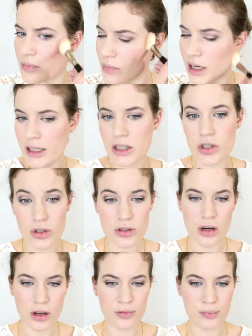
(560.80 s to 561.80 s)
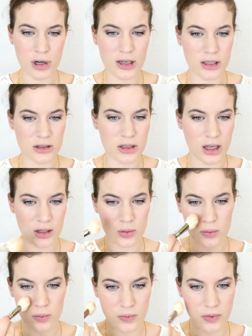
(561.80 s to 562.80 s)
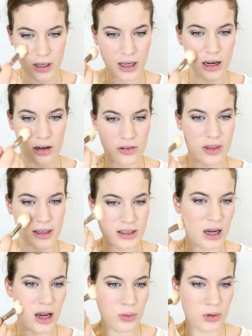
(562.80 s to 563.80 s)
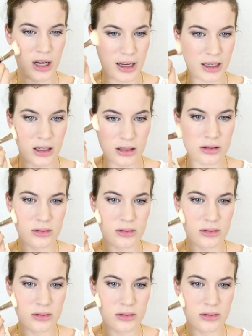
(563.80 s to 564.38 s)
I need to use a lot of product to get the color that I would like.